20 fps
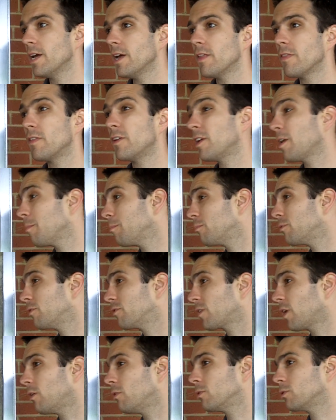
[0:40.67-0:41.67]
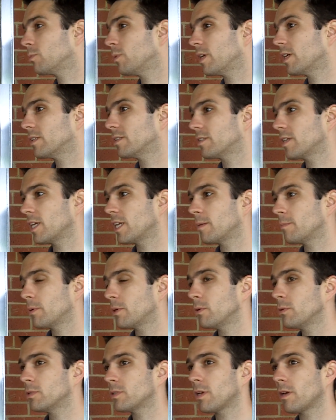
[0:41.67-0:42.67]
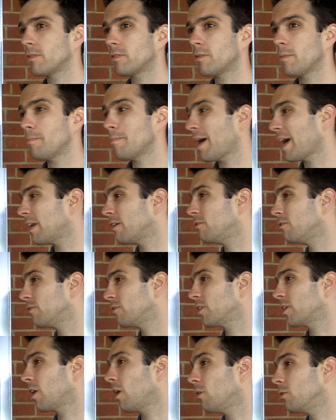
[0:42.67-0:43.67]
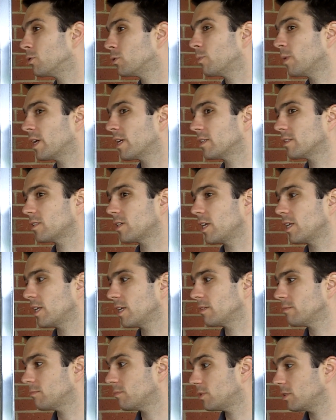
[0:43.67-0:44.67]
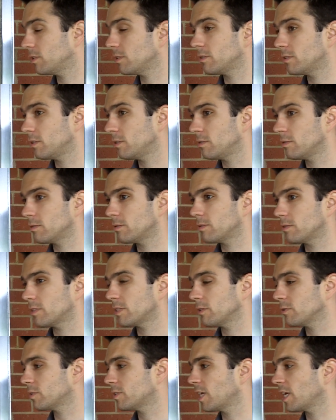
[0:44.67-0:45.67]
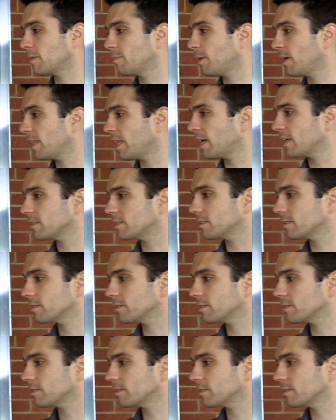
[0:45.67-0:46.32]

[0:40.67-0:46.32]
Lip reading: The number of goals we're conceding, but also the manner of the goals we're conceding. Do you still stick by that?